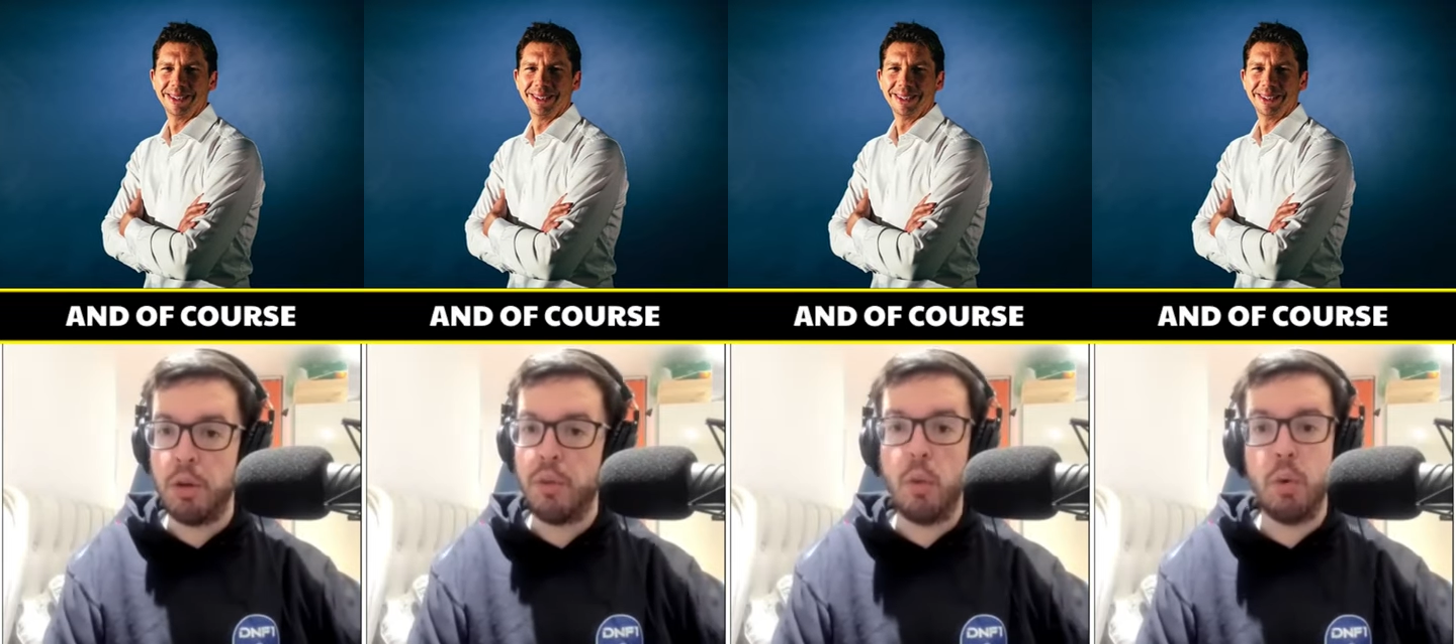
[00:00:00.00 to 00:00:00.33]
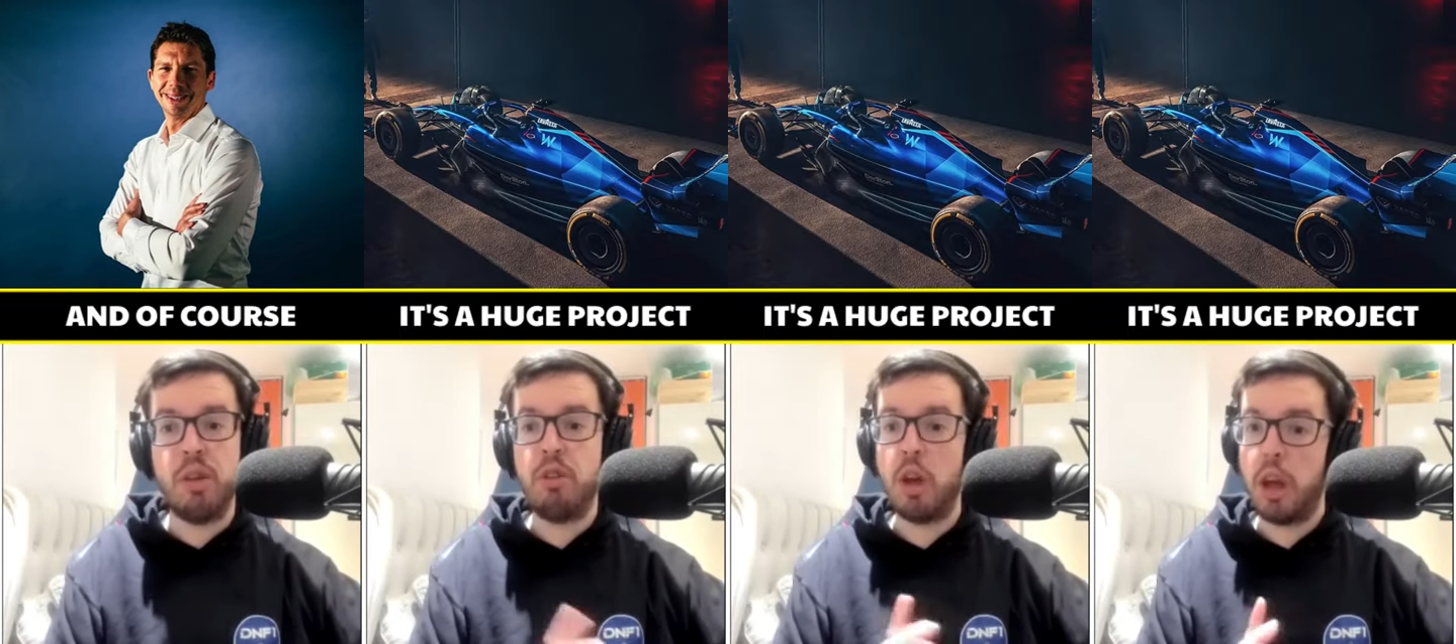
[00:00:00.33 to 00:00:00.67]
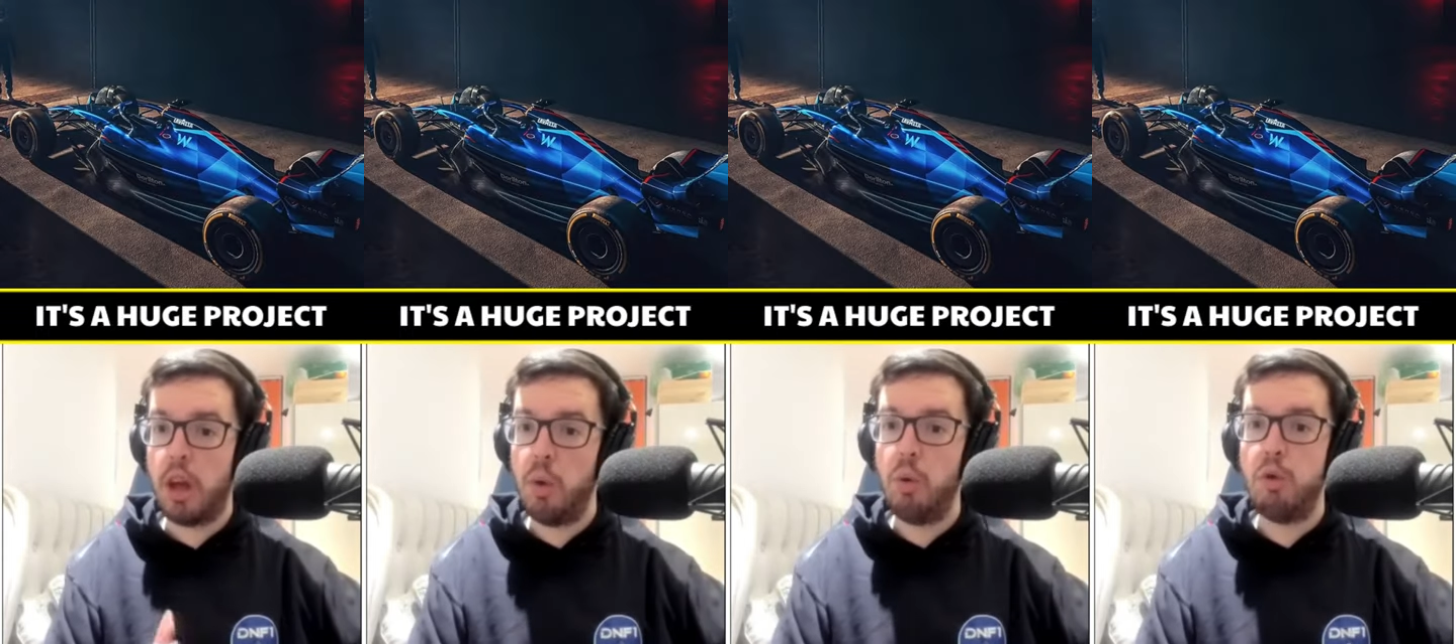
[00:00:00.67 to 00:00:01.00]
And of course, it's a
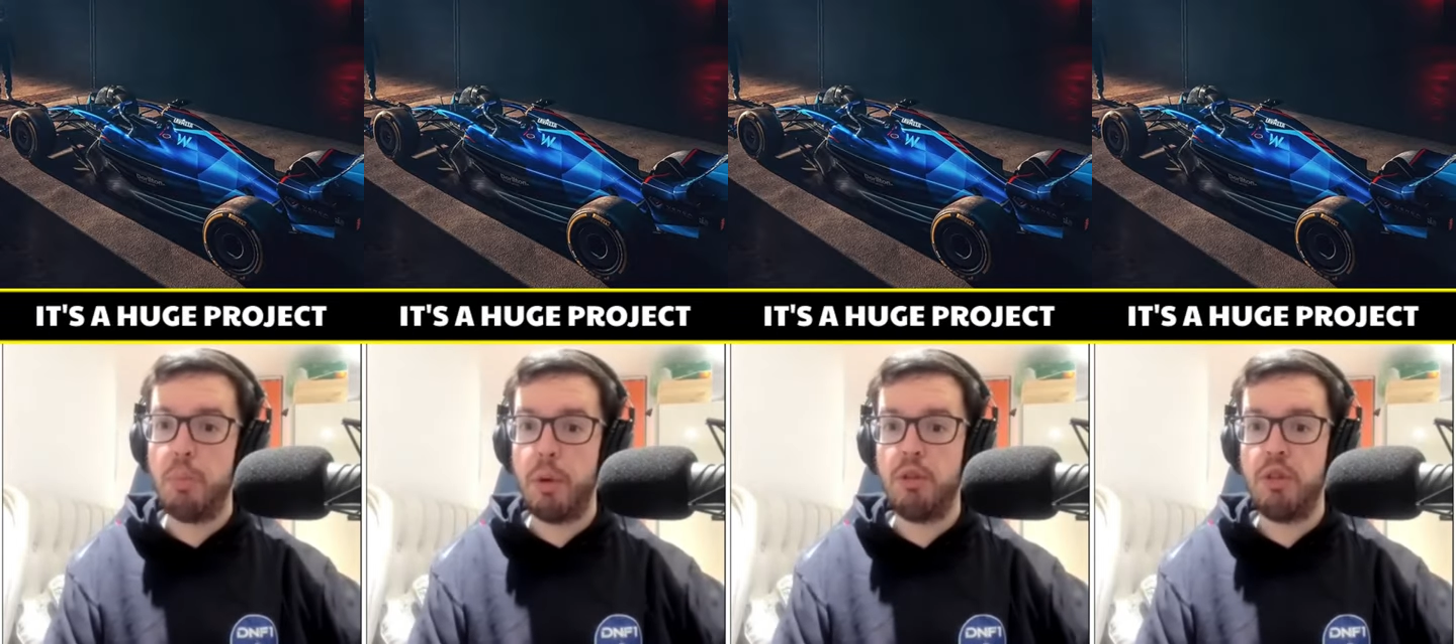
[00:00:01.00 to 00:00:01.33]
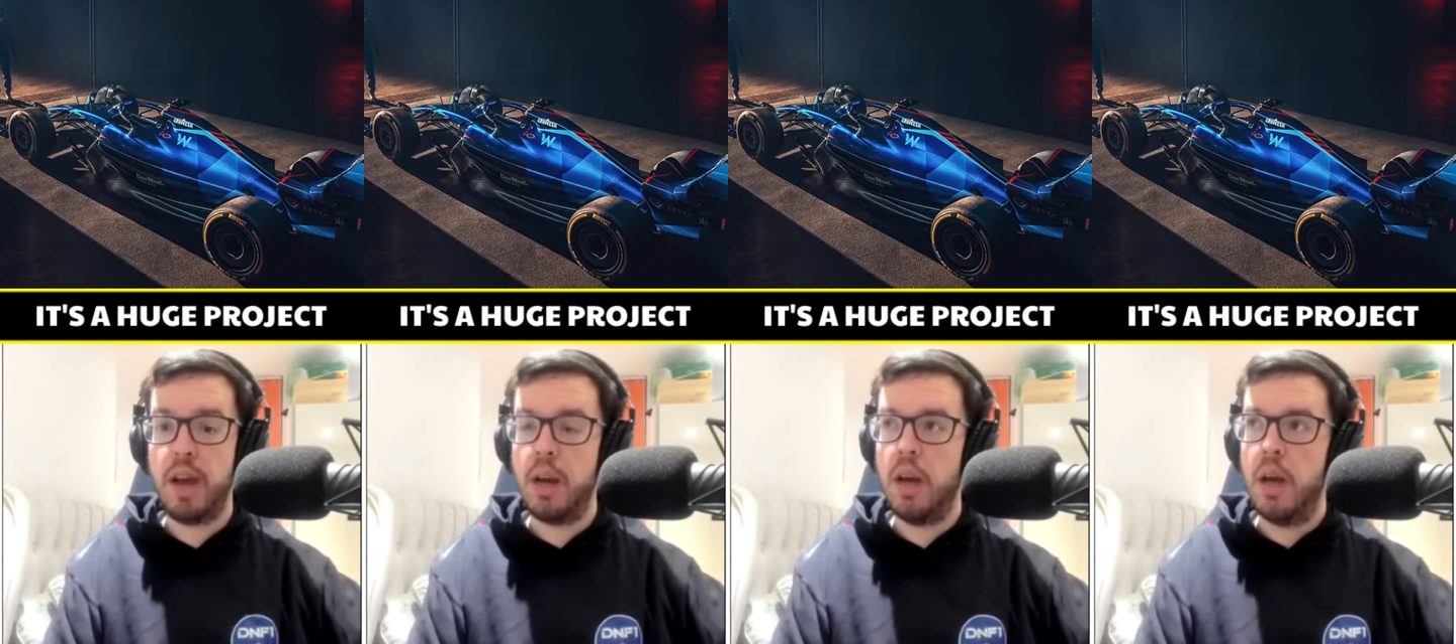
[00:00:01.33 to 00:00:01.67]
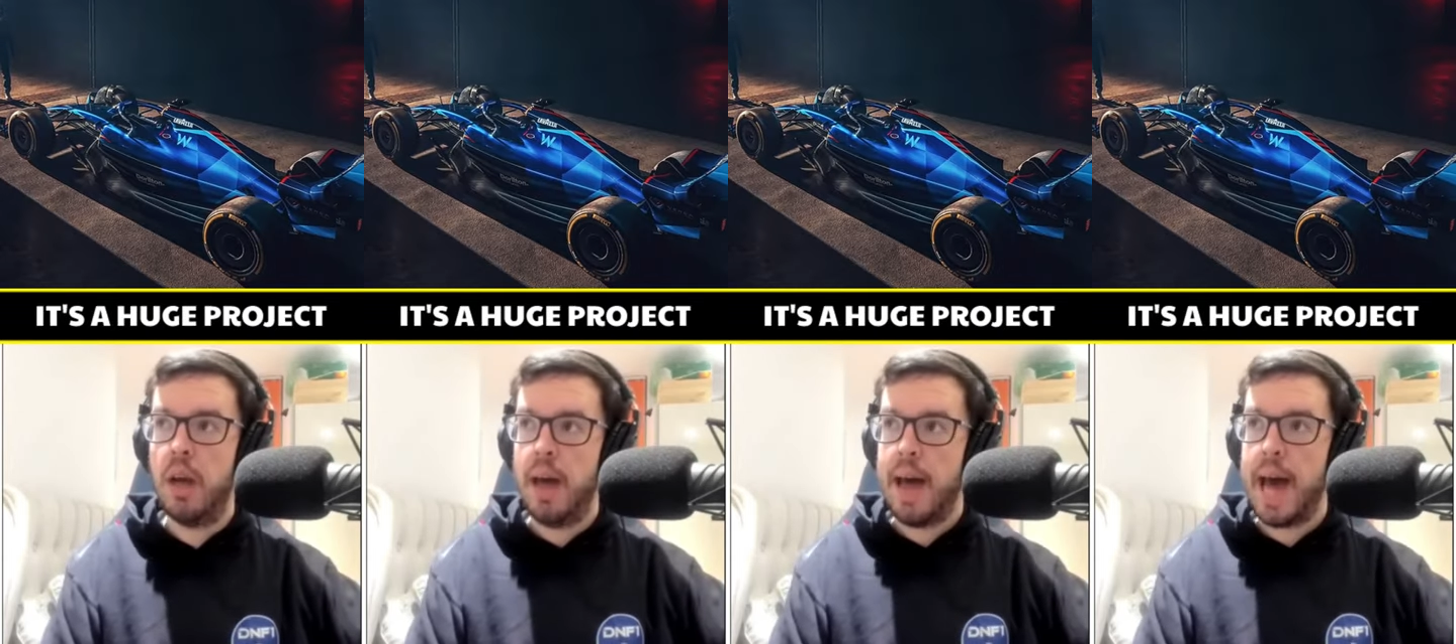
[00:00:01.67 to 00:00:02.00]
huge project.
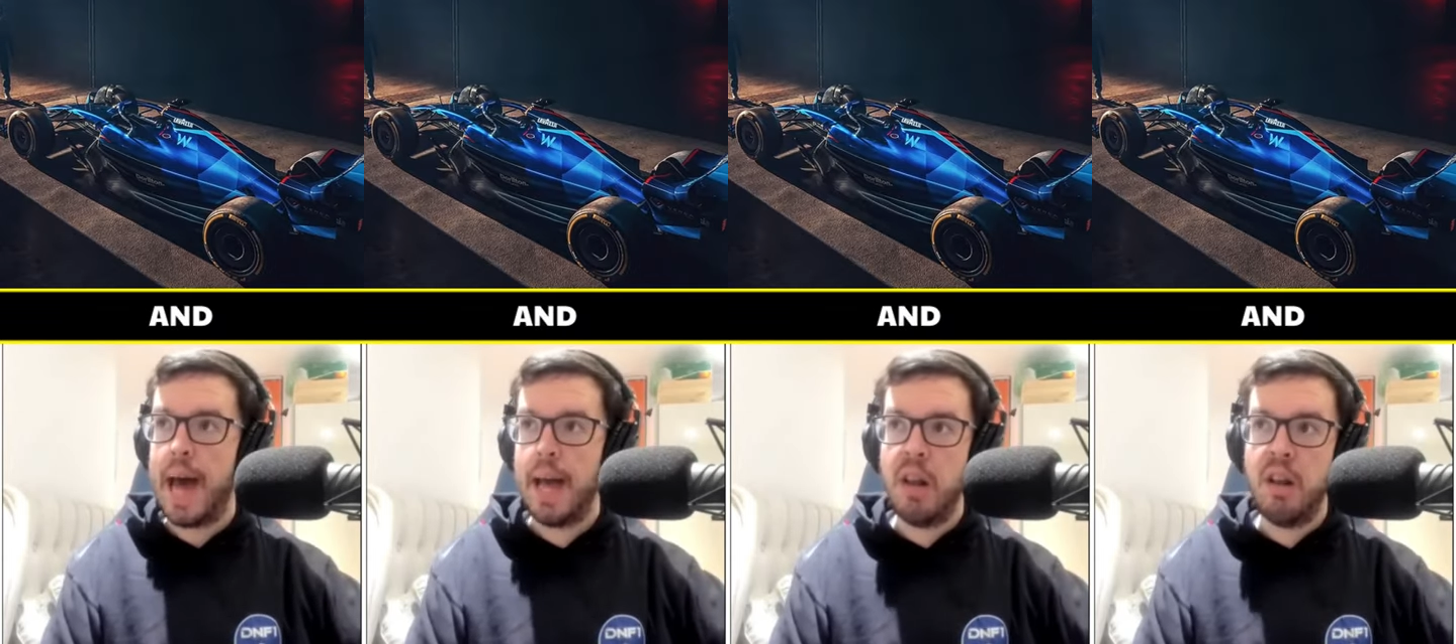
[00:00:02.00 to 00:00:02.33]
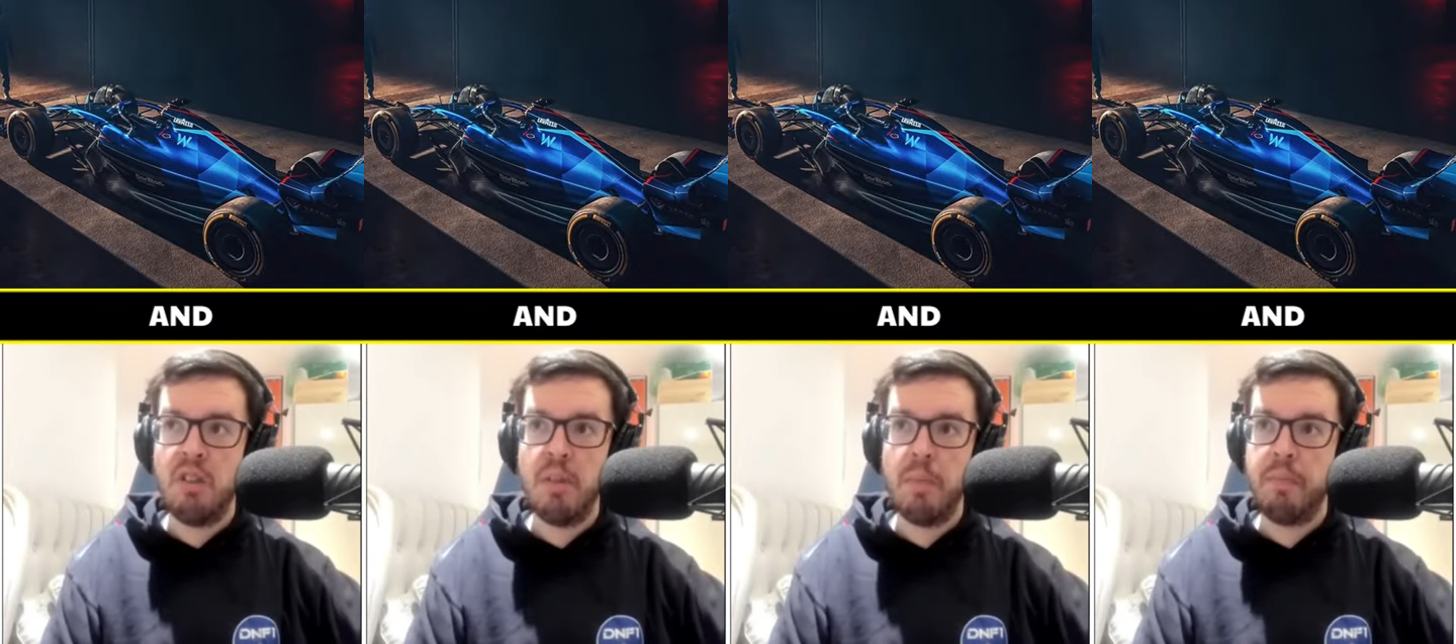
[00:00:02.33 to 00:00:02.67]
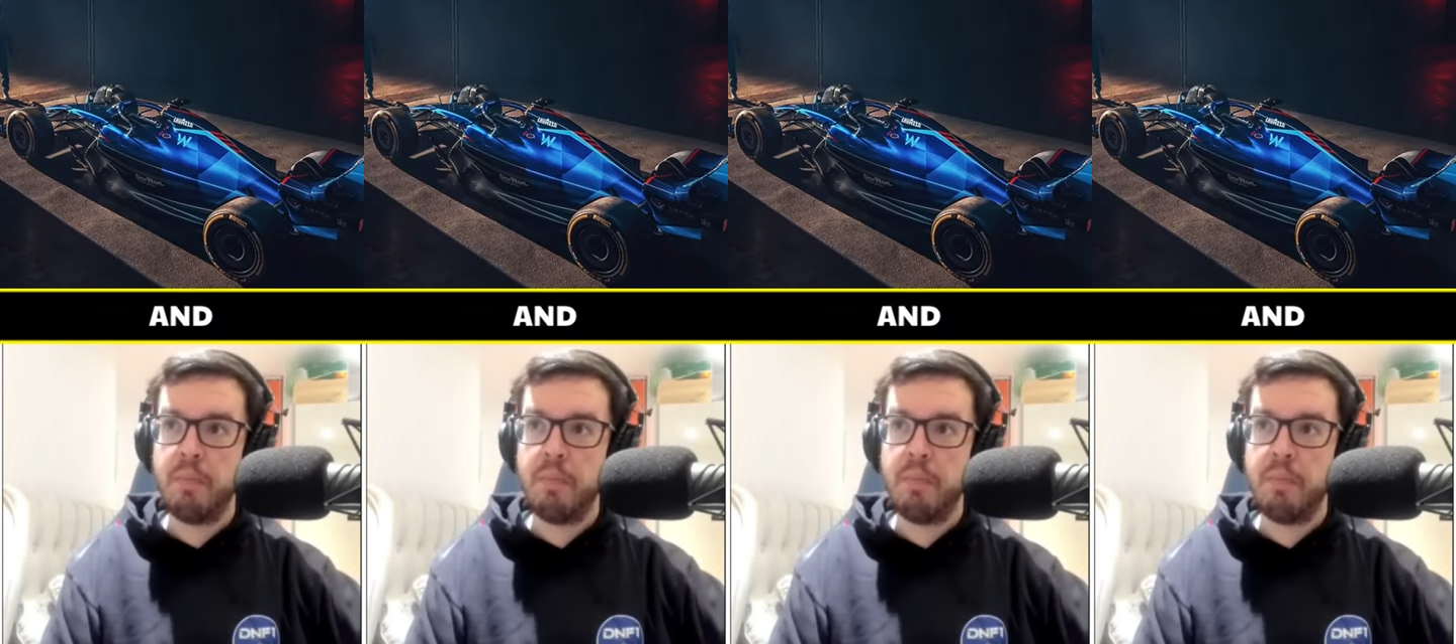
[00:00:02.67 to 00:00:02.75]
And